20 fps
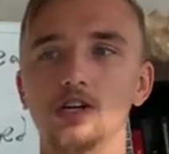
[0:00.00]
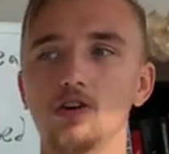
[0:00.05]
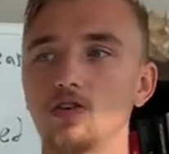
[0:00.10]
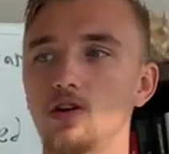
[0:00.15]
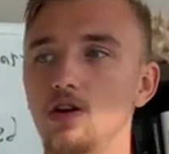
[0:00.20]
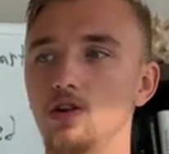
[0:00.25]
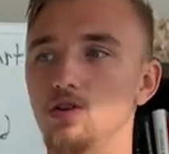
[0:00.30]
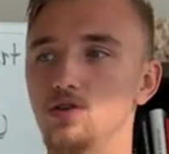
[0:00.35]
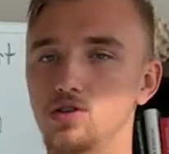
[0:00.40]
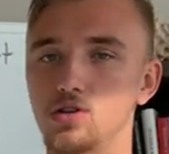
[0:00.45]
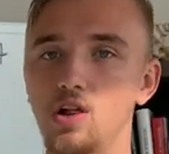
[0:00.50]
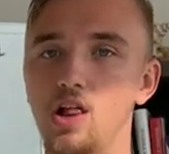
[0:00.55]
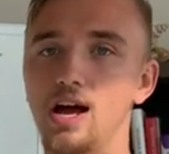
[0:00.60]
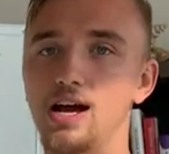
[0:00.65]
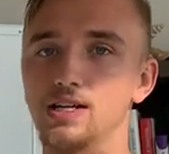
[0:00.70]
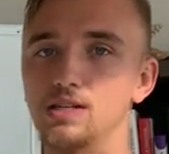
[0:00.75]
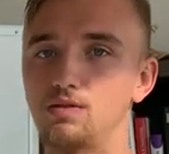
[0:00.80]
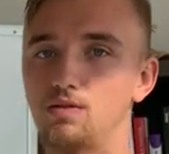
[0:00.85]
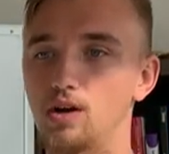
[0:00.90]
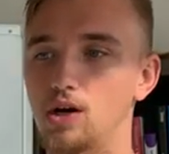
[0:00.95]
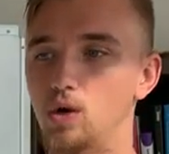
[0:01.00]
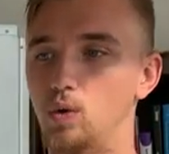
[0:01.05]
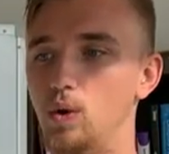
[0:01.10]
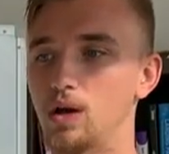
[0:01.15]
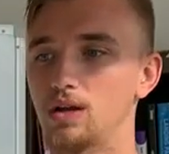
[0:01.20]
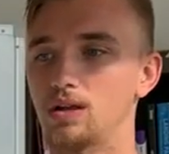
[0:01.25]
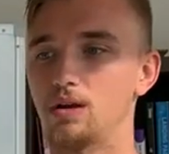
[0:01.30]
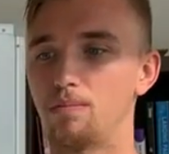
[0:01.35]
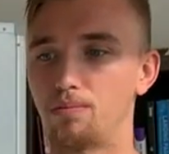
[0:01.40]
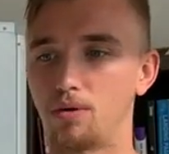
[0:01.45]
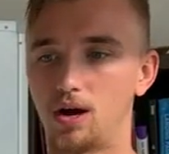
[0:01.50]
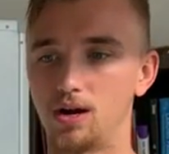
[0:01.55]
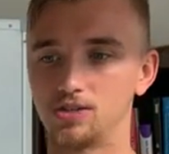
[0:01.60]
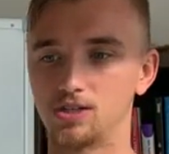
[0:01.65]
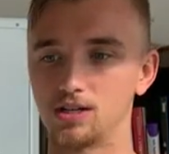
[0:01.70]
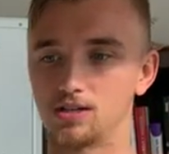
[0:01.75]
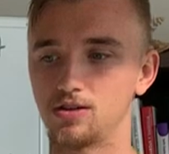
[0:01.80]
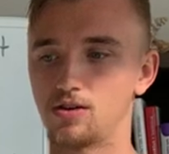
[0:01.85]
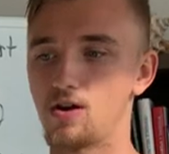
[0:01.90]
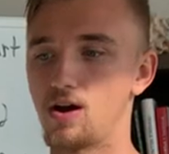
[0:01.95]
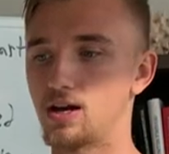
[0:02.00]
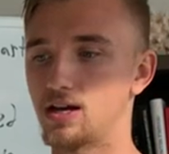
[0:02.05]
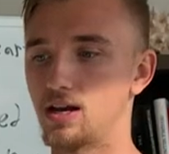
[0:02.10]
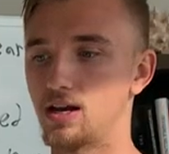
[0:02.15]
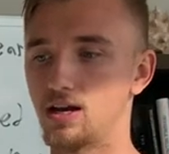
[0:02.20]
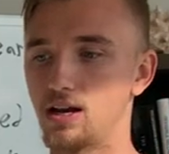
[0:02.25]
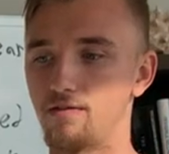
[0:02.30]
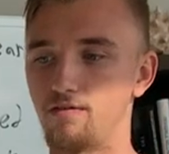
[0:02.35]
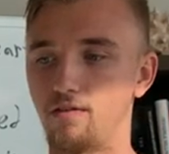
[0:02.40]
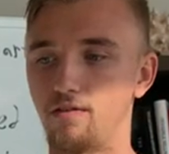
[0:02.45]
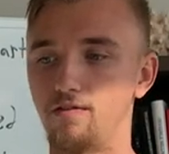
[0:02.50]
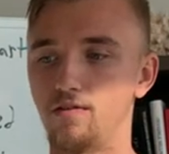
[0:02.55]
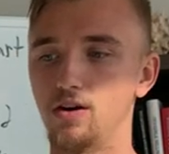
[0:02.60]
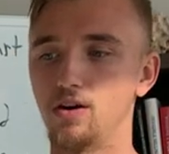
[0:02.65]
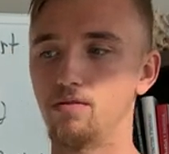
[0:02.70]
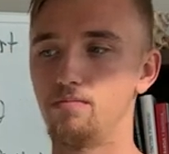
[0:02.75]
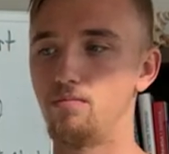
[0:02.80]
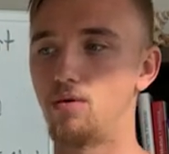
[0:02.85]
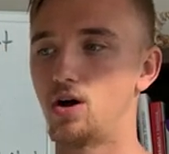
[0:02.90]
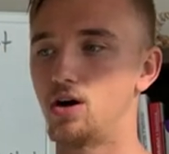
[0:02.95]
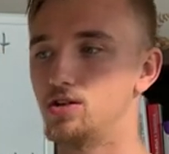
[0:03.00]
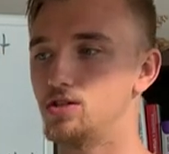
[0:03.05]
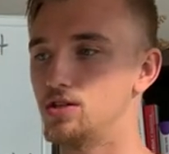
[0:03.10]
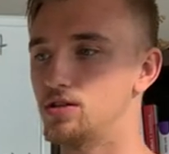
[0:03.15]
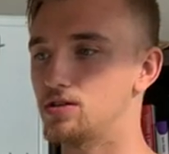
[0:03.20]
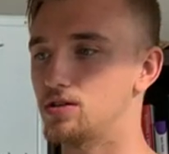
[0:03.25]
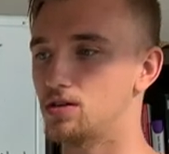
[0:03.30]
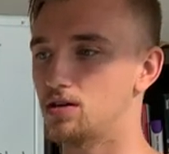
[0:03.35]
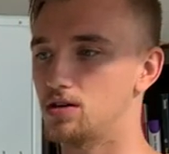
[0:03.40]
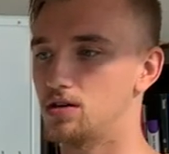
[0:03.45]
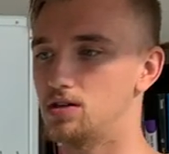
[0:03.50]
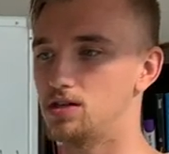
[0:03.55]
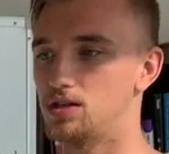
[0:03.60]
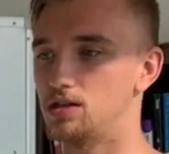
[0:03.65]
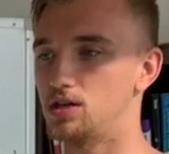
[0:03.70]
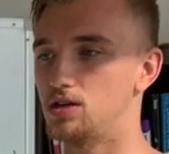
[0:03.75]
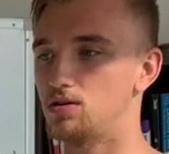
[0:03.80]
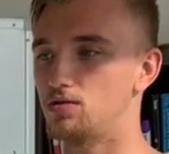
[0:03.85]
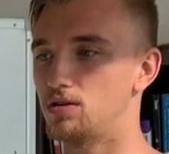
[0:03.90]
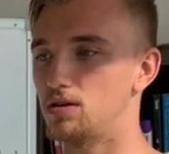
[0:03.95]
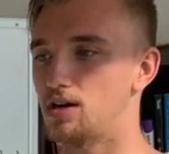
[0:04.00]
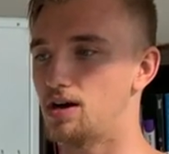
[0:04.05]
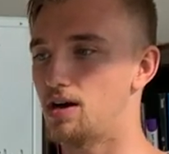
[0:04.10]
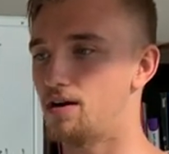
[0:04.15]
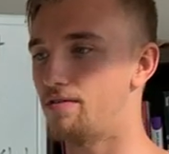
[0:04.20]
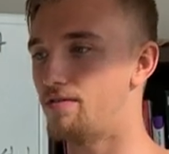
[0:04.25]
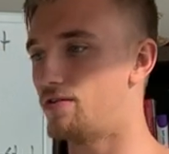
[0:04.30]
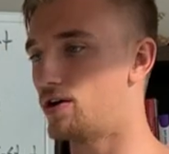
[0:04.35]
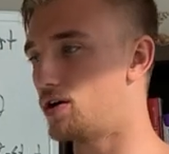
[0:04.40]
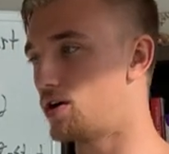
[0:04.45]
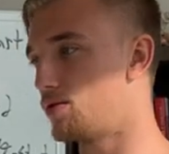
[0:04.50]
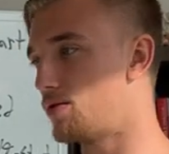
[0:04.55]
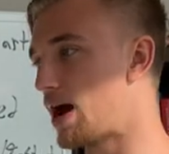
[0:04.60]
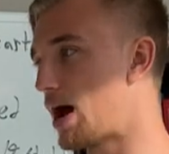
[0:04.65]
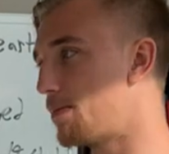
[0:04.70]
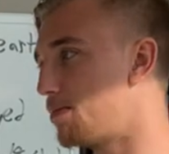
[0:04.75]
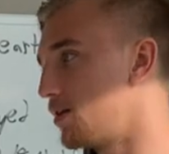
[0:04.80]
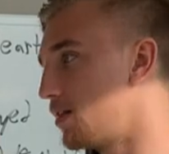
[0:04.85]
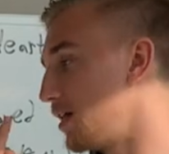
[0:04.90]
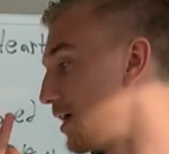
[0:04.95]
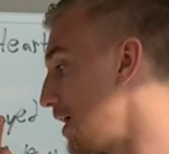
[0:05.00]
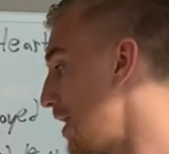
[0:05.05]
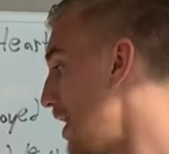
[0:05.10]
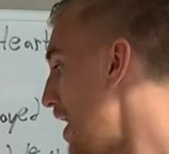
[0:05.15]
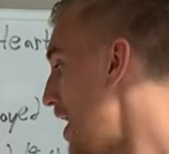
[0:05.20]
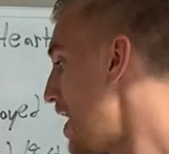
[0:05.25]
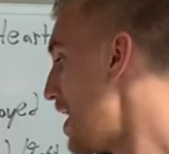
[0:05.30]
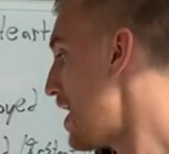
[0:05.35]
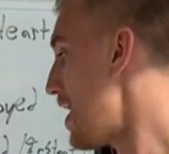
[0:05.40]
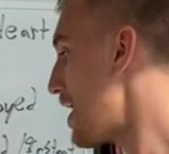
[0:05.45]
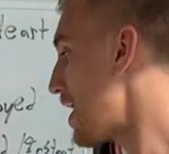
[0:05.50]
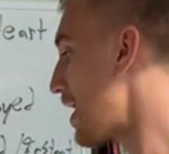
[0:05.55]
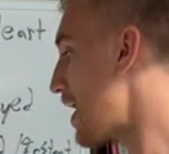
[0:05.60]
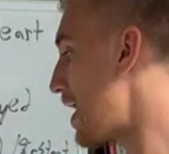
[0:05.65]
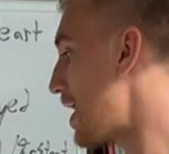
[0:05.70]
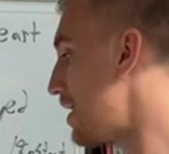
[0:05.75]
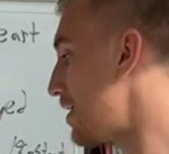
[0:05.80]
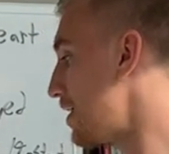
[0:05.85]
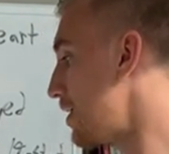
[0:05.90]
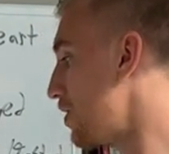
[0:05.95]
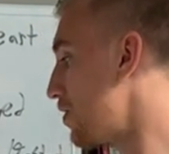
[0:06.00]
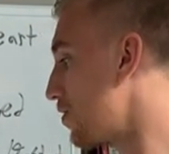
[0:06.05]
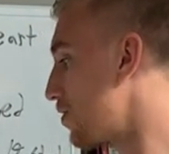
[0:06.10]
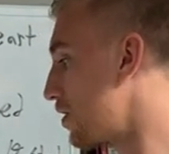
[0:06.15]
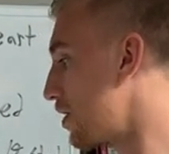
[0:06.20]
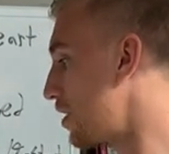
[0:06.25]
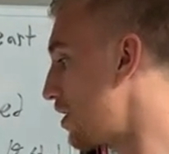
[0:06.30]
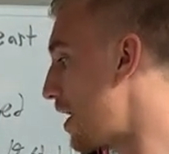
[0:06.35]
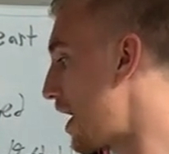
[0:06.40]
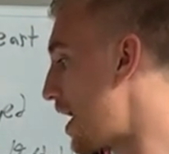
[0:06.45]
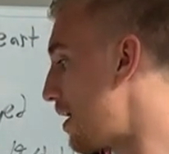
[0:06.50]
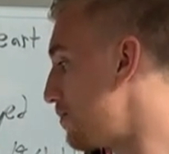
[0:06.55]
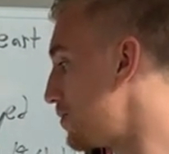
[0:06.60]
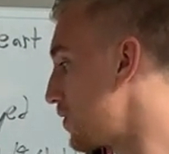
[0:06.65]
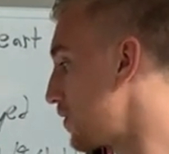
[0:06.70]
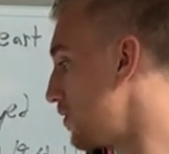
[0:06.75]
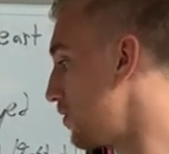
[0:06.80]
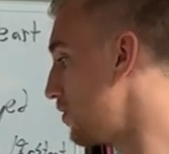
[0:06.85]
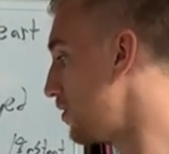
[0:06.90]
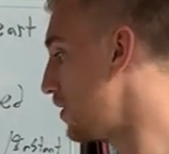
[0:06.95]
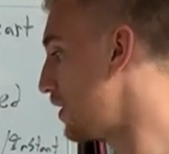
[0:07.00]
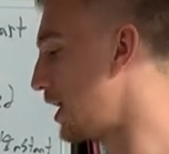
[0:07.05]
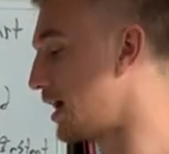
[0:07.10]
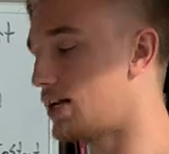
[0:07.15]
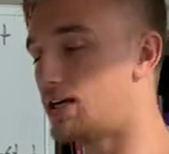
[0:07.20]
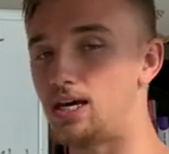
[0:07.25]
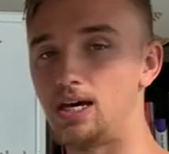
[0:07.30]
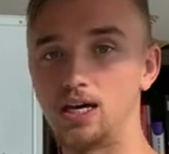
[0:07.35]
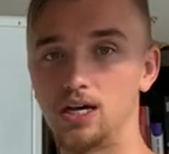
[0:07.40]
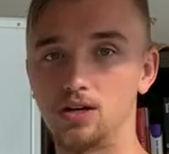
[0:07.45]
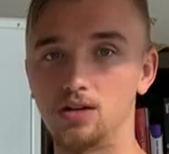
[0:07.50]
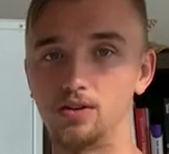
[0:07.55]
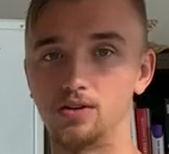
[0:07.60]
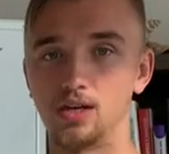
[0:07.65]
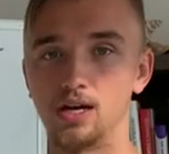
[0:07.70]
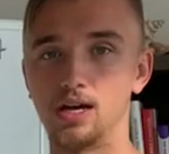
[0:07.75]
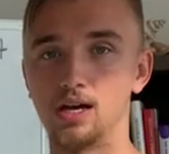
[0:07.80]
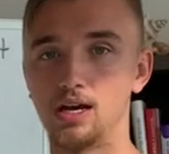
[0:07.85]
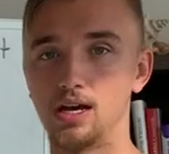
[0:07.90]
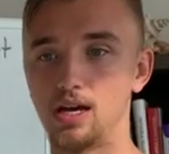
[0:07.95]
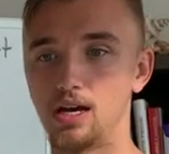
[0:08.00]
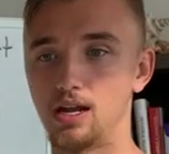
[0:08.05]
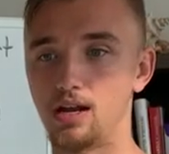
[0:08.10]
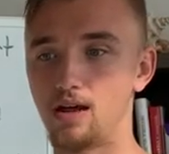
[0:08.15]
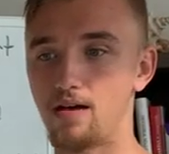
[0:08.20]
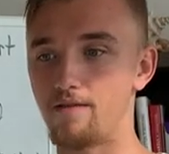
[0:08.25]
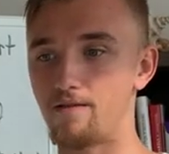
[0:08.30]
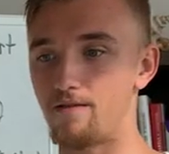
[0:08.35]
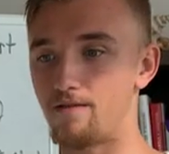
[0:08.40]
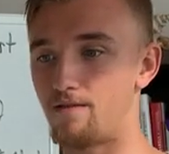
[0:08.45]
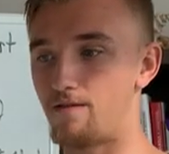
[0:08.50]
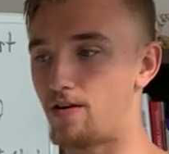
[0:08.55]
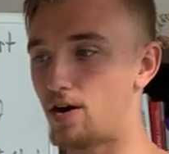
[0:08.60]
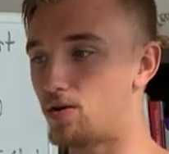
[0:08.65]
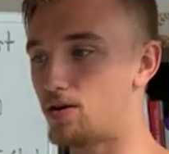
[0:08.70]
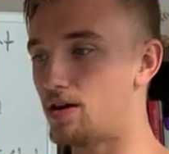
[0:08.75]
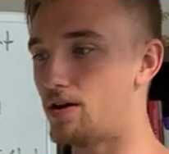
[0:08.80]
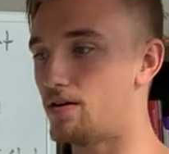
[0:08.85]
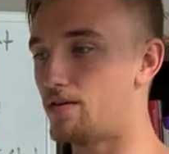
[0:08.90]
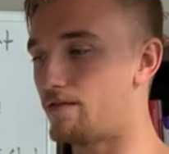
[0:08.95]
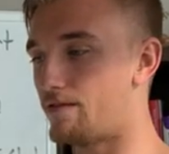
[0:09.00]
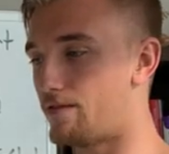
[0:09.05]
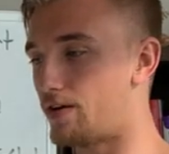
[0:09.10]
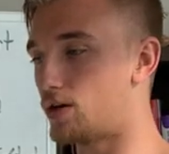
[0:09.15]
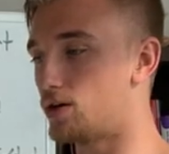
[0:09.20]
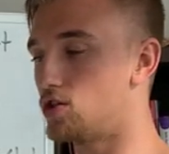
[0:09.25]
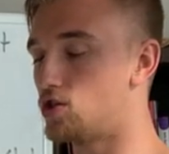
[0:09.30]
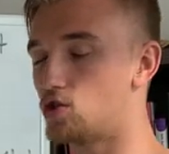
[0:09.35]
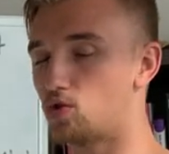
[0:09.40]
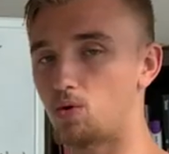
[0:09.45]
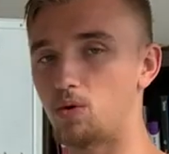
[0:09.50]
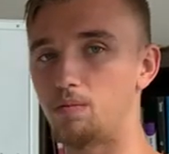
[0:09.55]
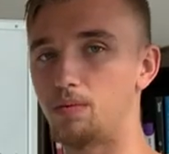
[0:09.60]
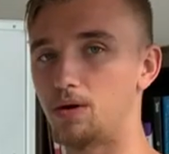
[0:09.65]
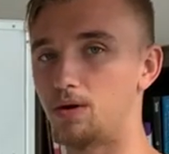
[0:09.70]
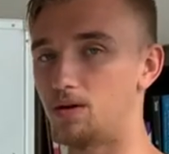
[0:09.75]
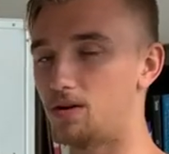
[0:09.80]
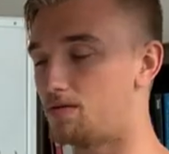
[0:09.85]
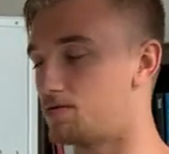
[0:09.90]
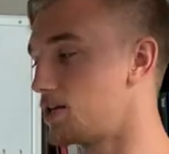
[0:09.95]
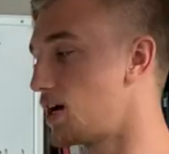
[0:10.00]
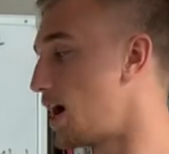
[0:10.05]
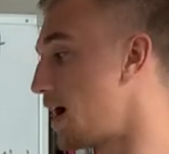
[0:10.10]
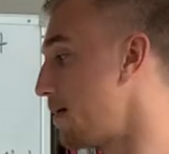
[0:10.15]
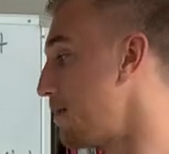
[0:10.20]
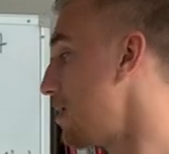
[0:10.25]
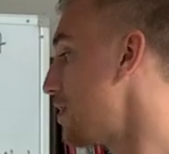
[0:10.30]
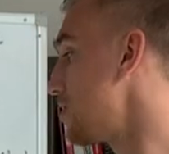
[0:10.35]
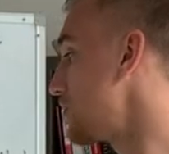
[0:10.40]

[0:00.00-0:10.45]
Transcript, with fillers: You're going to lose clients very quickly. Projects are not going to get fulfilled. Margins are going to deteriorate very rapidly. And you're going to absolutely get killed in very, very short period of time.